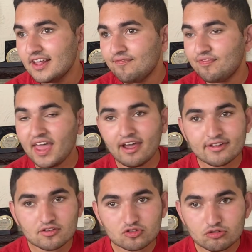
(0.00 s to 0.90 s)
Now, there
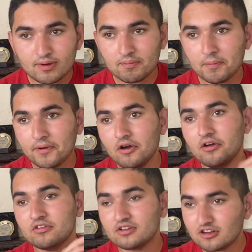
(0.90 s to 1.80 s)
was talk about people, oh,
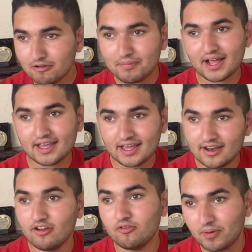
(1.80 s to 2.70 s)
he's going to come back in,
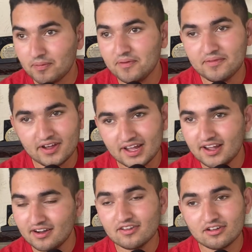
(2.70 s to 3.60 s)
no problem,
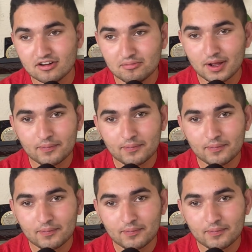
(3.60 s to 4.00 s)
he's going to come back.